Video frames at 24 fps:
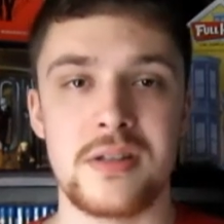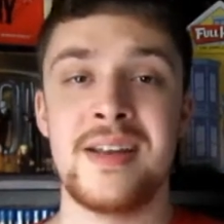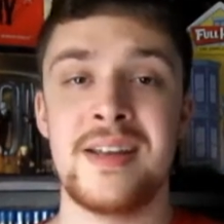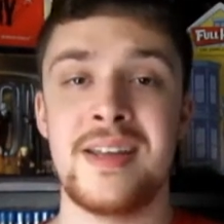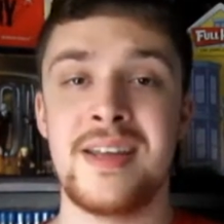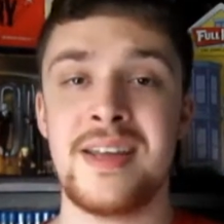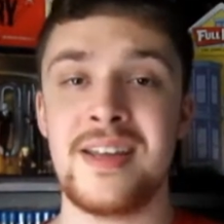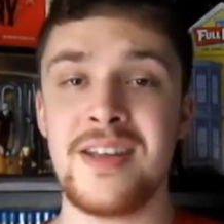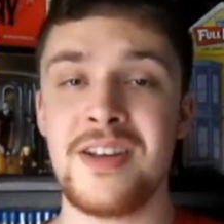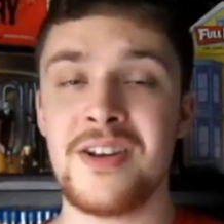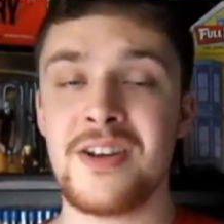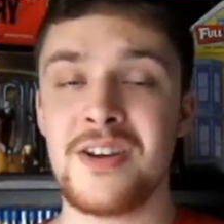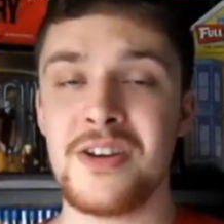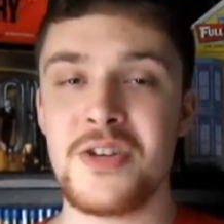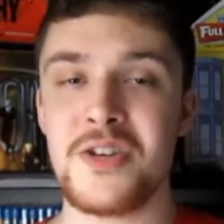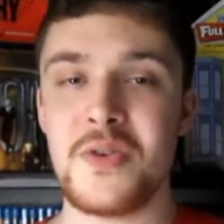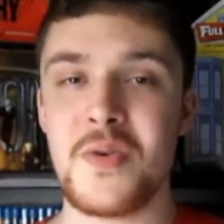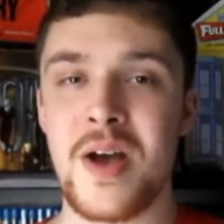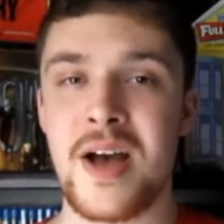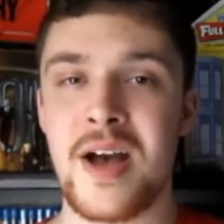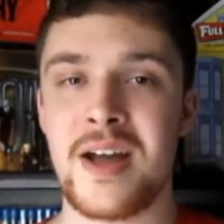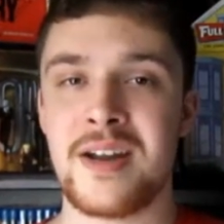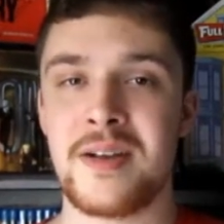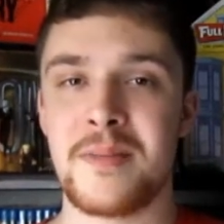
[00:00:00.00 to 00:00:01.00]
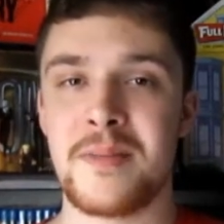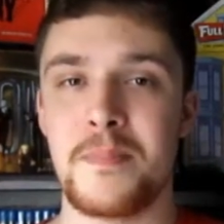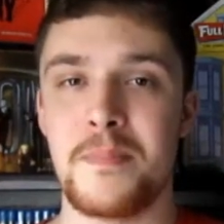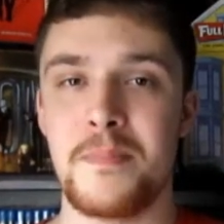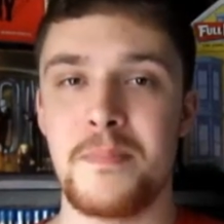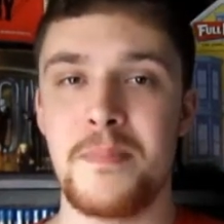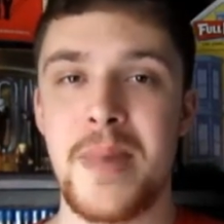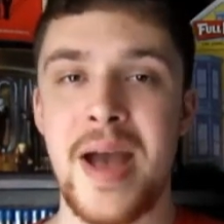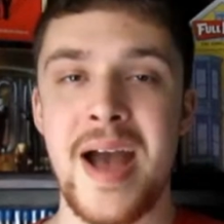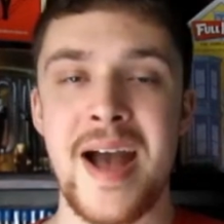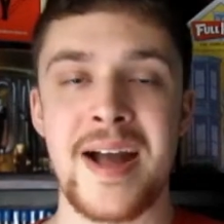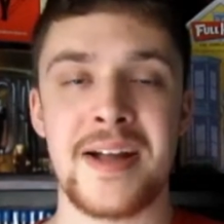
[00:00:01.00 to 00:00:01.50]
Here you got a
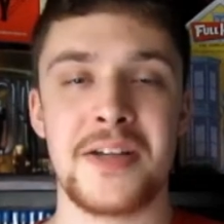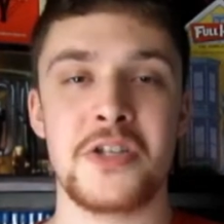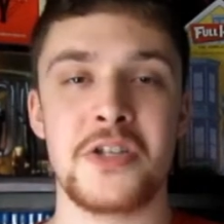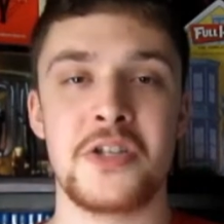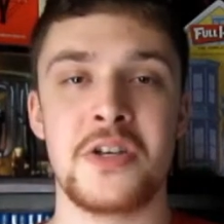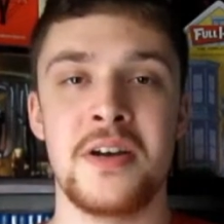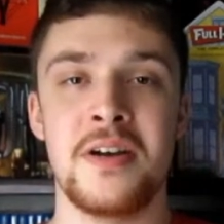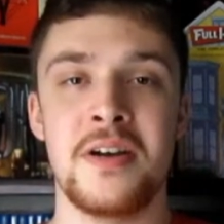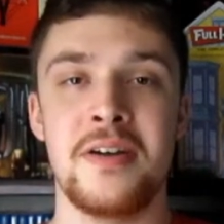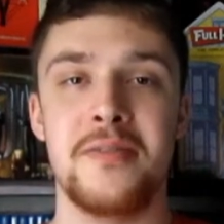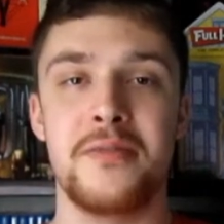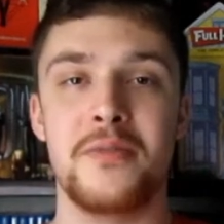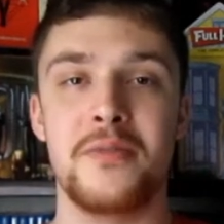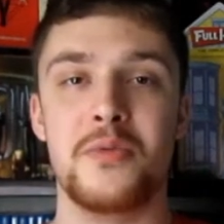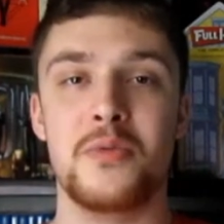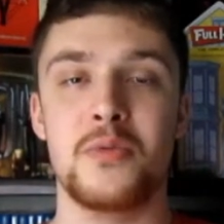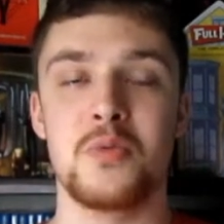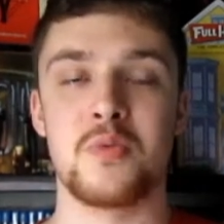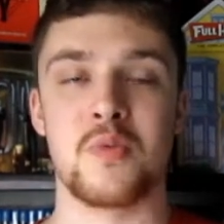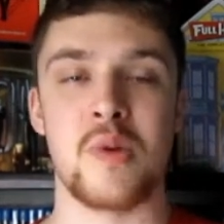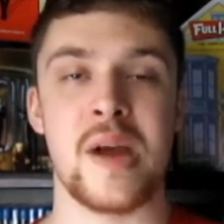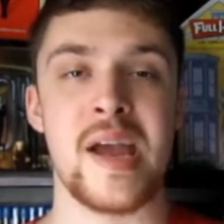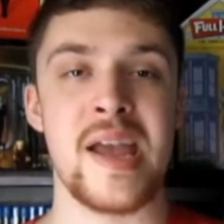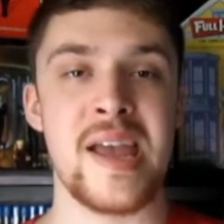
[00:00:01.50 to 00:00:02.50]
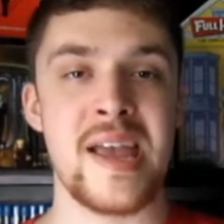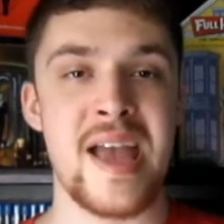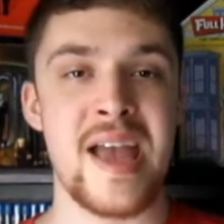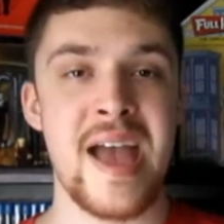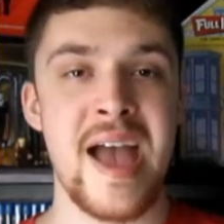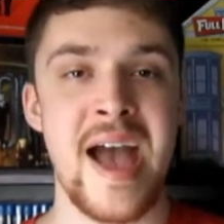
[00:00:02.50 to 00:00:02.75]
batch of great